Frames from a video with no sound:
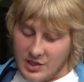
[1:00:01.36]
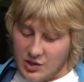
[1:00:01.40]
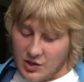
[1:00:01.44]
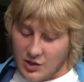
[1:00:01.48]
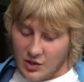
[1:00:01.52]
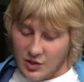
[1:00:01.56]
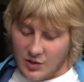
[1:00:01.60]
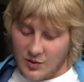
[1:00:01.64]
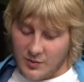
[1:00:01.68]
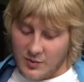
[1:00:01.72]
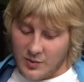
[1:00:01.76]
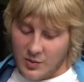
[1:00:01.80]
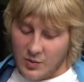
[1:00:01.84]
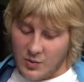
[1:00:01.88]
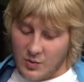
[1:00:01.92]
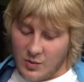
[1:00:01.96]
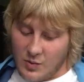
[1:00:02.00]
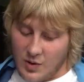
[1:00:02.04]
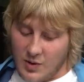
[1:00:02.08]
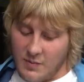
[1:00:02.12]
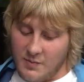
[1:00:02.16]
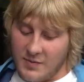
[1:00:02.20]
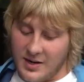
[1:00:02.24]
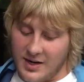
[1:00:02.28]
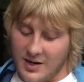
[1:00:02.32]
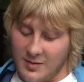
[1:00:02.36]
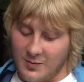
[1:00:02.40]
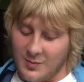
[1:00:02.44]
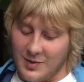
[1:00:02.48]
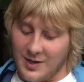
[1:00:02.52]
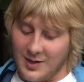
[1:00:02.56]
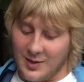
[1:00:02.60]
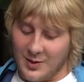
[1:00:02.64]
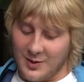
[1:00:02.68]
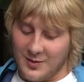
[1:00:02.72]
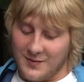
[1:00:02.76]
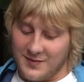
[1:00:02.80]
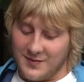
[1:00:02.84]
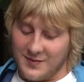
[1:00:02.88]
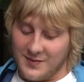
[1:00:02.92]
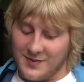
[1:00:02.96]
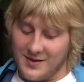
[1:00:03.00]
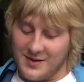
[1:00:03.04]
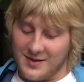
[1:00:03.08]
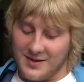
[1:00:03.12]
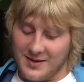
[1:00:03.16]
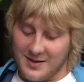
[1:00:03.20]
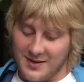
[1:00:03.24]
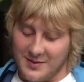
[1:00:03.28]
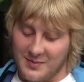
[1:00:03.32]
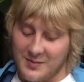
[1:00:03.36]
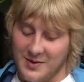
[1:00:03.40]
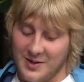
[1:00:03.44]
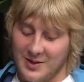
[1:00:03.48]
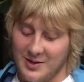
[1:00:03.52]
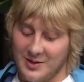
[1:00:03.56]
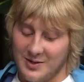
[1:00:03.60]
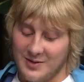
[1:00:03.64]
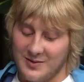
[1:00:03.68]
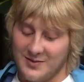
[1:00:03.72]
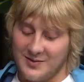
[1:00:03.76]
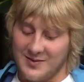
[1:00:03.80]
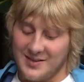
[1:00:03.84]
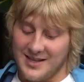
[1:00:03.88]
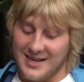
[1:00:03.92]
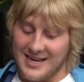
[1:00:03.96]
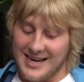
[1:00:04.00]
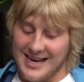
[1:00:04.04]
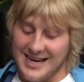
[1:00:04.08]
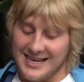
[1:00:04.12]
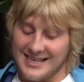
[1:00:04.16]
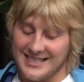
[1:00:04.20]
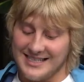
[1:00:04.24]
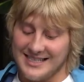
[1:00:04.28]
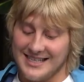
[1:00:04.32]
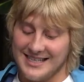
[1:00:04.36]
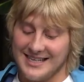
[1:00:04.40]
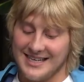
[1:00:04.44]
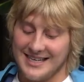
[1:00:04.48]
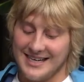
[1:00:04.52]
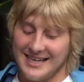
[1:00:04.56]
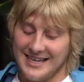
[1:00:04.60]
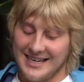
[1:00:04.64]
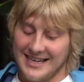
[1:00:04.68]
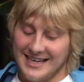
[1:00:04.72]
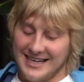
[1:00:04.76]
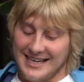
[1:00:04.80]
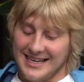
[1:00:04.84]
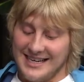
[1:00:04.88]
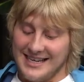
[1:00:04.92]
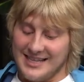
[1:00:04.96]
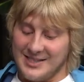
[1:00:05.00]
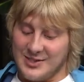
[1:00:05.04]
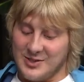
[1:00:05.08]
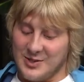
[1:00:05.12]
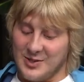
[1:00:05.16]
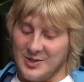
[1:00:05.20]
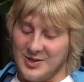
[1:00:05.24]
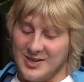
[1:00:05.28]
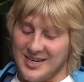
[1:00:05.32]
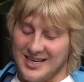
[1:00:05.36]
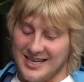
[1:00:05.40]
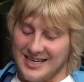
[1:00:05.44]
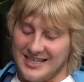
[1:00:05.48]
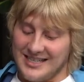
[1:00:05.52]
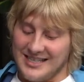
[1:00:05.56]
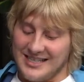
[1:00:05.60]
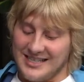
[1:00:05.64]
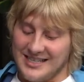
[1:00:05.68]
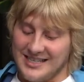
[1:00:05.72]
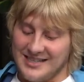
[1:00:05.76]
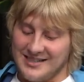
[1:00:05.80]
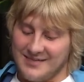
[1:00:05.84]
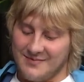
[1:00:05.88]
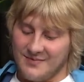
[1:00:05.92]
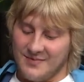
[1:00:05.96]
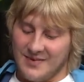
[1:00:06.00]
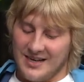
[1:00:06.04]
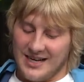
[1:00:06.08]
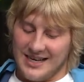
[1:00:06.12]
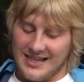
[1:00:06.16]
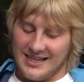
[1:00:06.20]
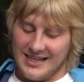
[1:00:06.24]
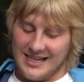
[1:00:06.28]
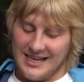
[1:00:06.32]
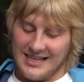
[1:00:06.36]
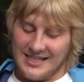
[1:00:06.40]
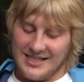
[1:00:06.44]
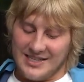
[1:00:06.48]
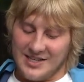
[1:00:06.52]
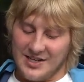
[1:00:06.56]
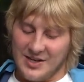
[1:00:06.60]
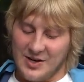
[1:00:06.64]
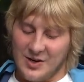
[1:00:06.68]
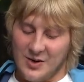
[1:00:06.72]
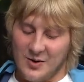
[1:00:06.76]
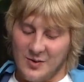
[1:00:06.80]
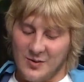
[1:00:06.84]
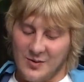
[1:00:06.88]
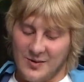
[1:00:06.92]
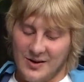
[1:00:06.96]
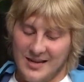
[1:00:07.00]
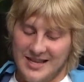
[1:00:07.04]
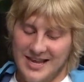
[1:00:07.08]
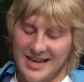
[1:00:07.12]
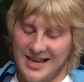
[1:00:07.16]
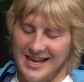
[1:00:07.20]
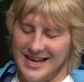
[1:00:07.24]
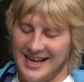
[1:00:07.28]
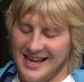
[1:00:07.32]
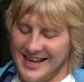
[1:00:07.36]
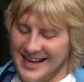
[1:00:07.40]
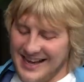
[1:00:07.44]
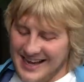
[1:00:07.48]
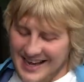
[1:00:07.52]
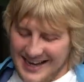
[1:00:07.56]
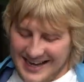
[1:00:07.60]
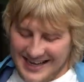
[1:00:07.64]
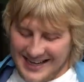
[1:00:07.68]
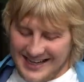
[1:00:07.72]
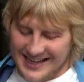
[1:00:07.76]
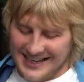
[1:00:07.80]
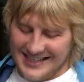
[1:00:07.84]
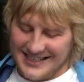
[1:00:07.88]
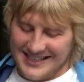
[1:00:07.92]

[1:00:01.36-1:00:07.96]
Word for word: club, 1 minute we love, the next it's all criticism. I'd like to know how